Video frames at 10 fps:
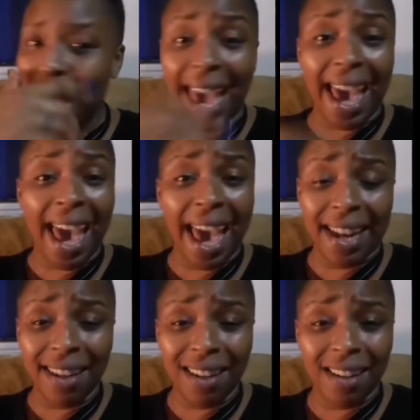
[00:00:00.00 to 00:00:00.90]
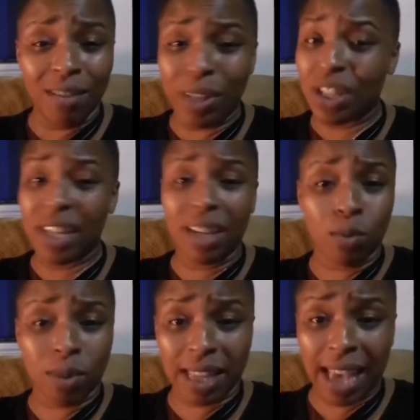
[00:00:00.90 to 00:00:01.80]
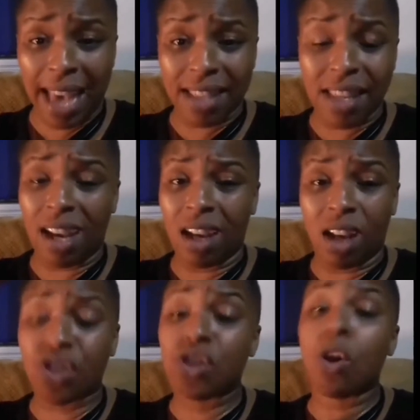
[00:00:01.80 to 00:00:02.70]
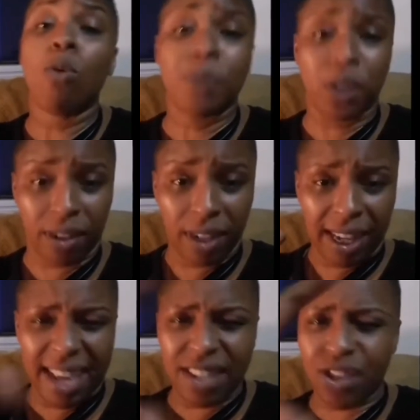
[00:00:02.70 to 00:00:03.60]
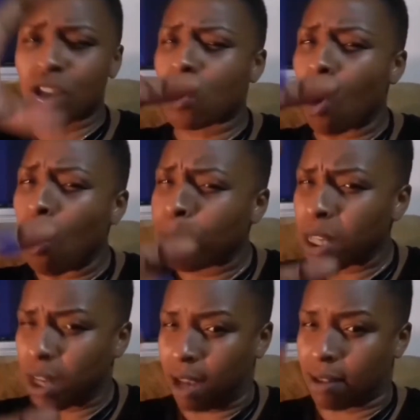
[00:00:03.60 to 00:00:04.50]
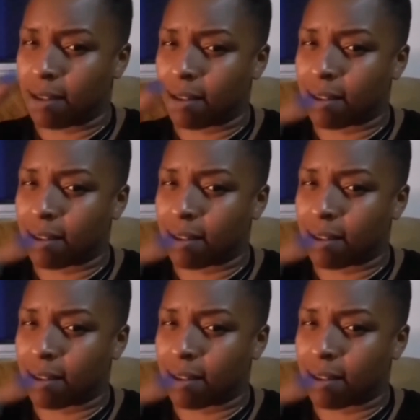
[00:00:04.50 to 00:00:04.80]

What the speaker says: And Richard Nichols, as a sculptor, he sculpted us.